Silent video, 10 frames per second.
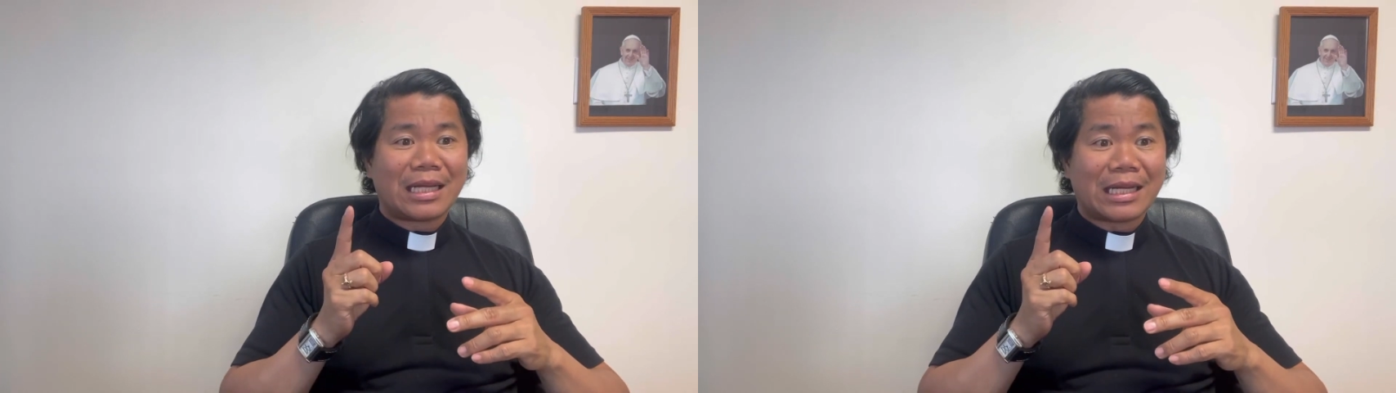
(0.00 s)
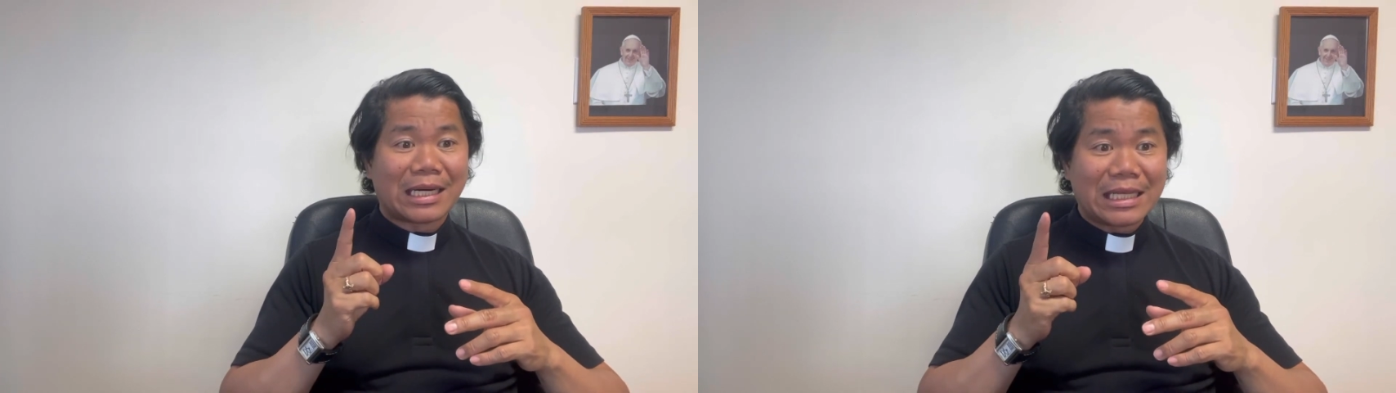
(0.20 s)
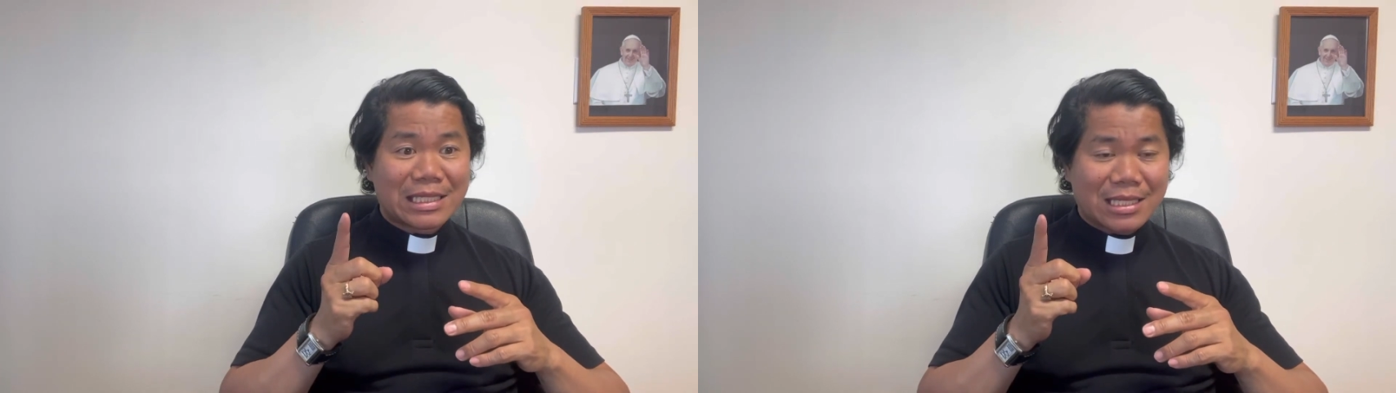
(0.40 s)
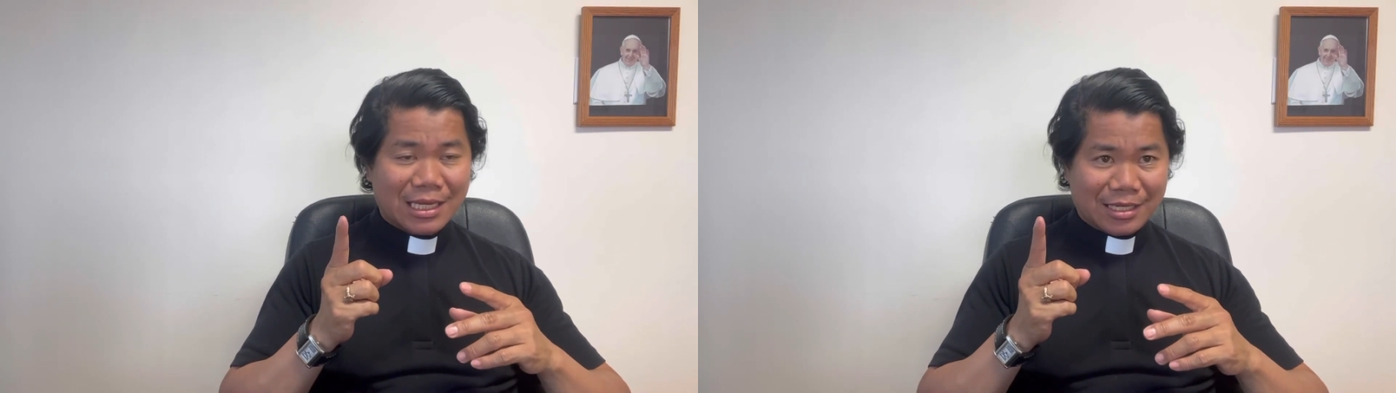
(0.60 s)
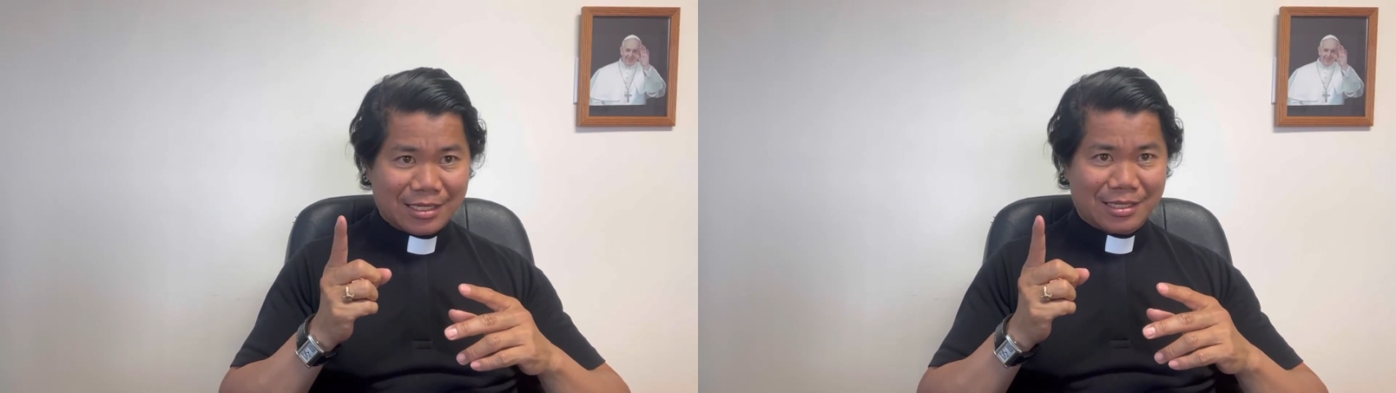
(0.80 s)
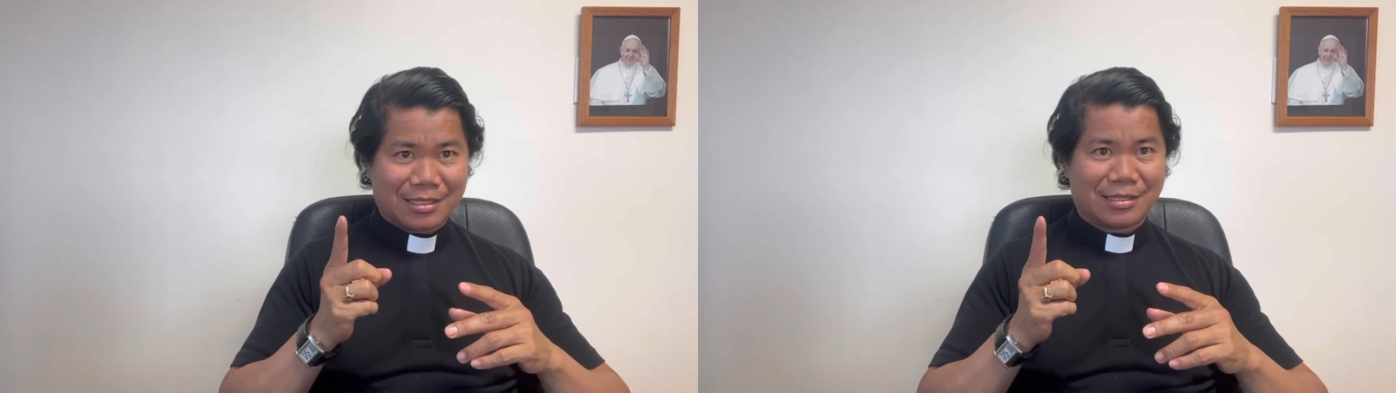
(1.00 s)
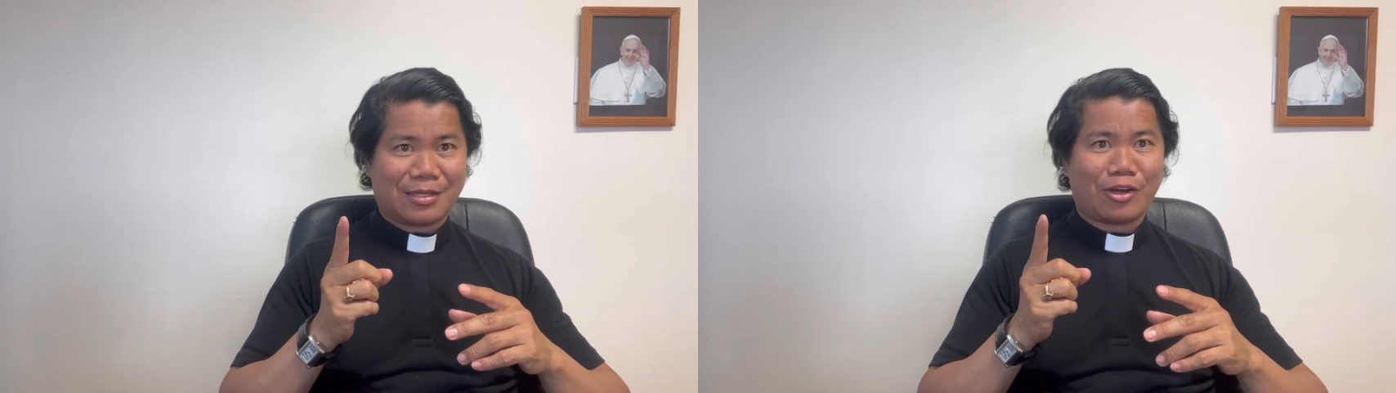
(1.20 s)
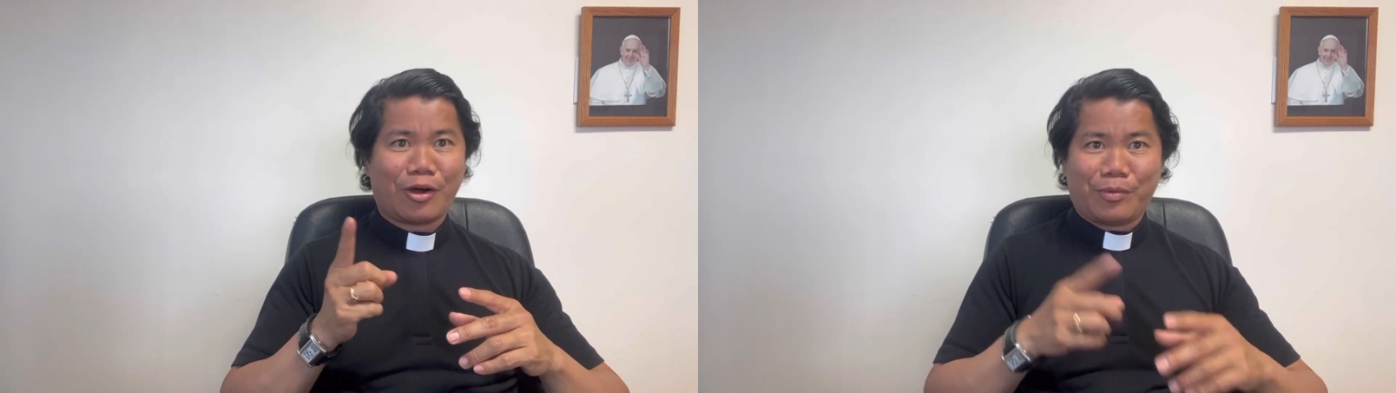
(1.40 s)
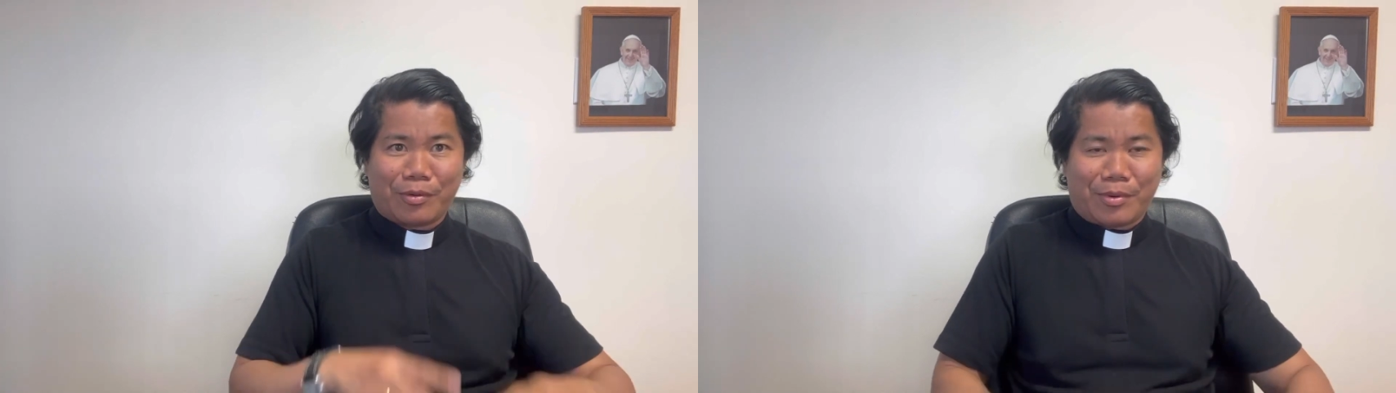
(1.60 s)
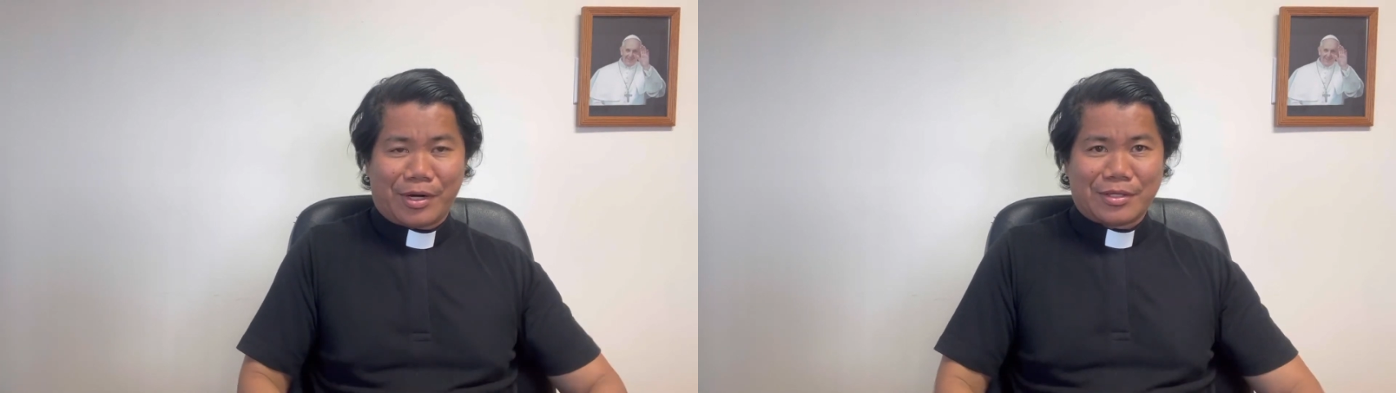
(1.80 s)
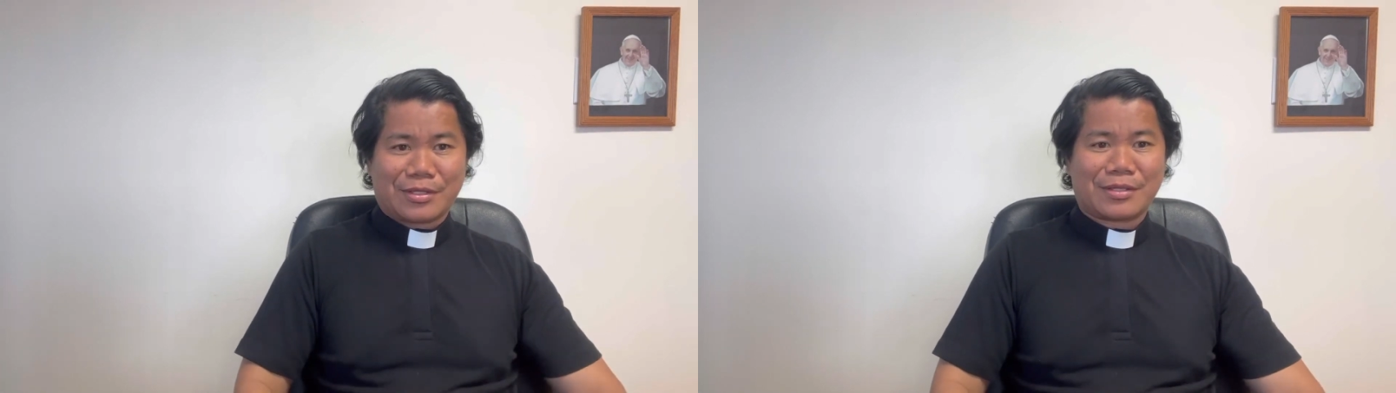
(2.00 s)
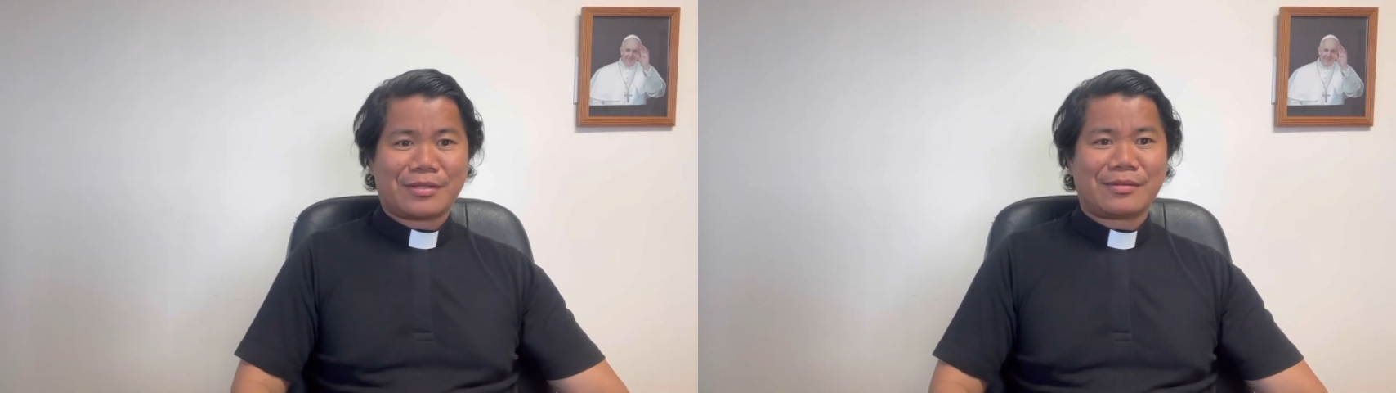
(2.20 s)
reason of your birth.